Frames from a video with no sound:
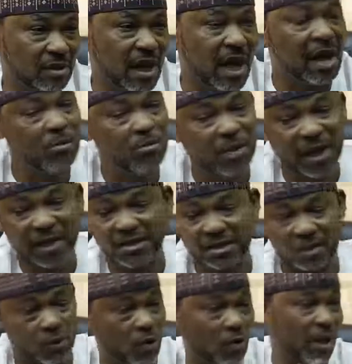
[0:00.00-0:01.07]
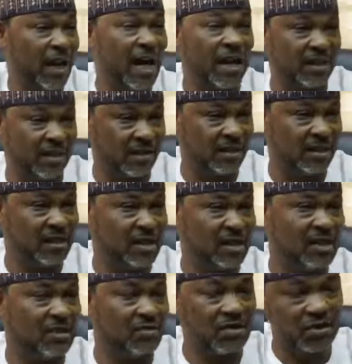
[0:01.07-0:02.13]
albeit online.
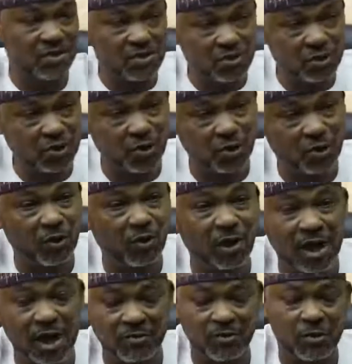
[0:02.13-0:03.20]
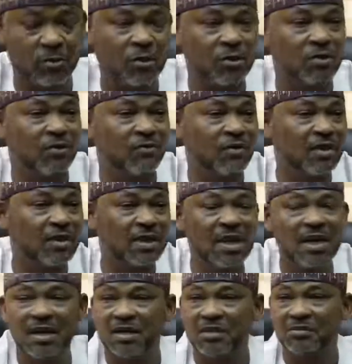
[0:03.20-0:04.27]
Registration online for most of this,
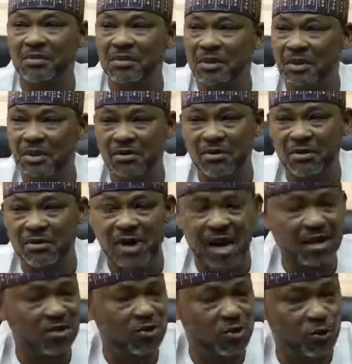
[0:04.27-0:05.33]
grants